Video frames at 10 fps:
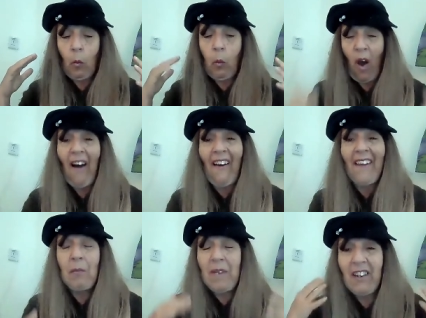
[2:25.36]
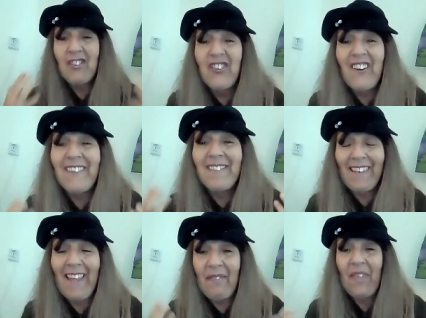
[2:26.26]
why we are trying
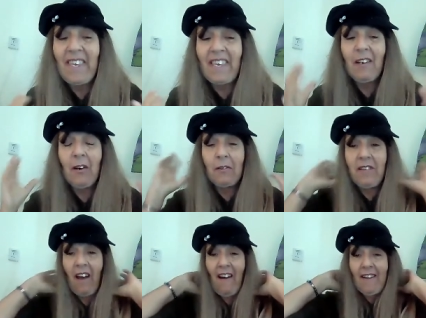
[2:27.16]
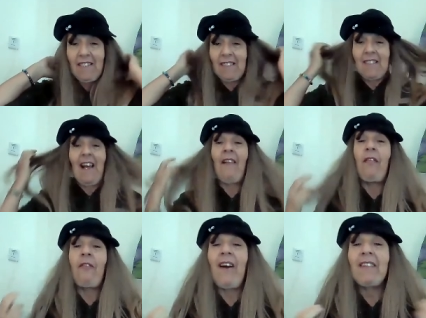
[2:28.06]
to let the ego die.
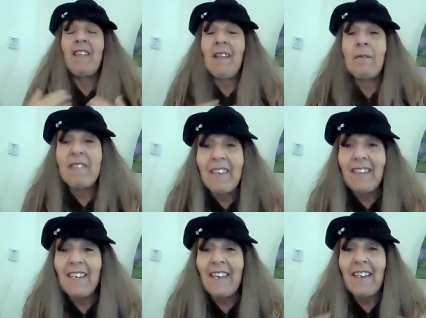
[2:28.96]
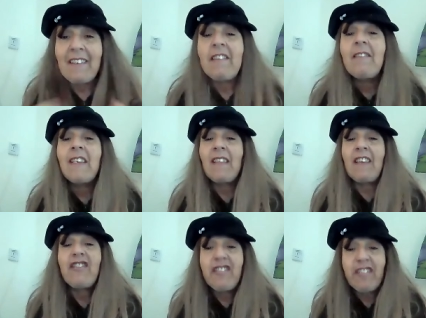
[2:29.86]
And the fact that I'm sitting here doing
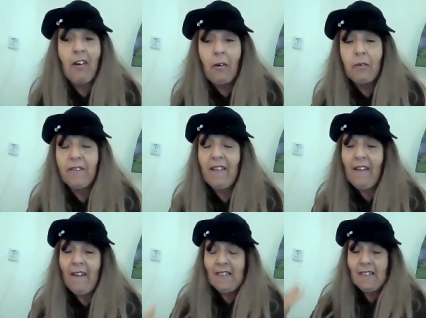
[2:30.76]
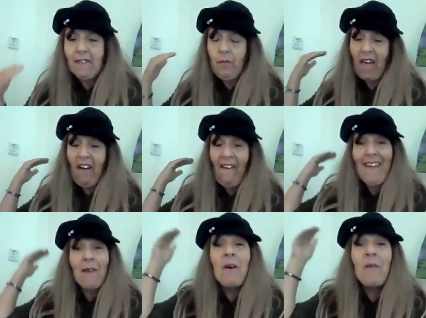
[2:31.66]
this shows that I
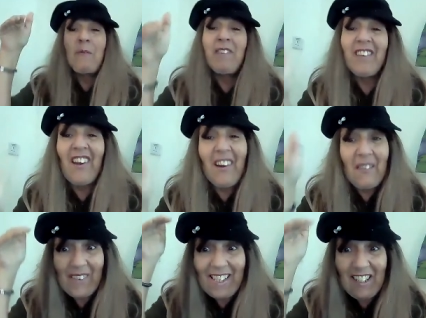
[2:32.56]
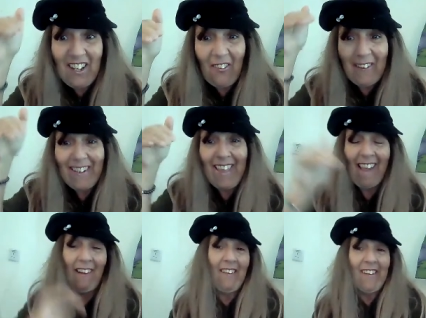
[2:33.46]
am observing Lauren
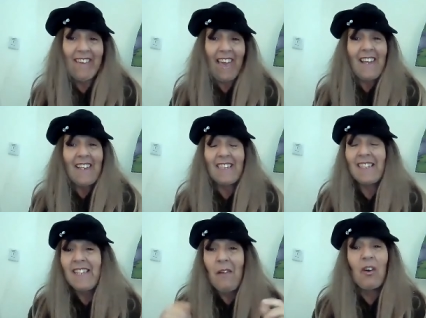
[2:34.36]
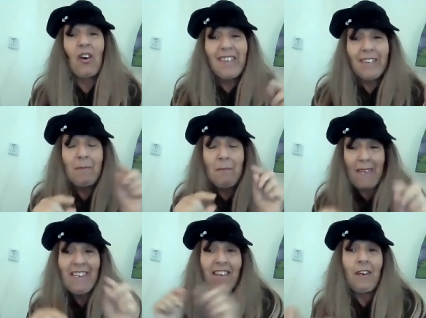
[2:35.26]
now, okay? And I'm going to
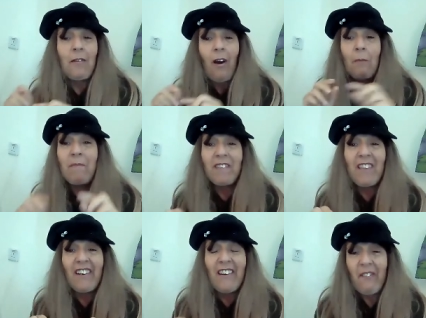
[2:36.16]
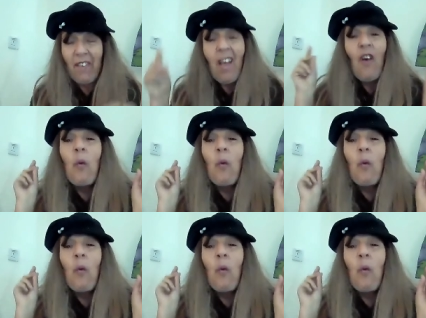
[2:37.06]
make you observe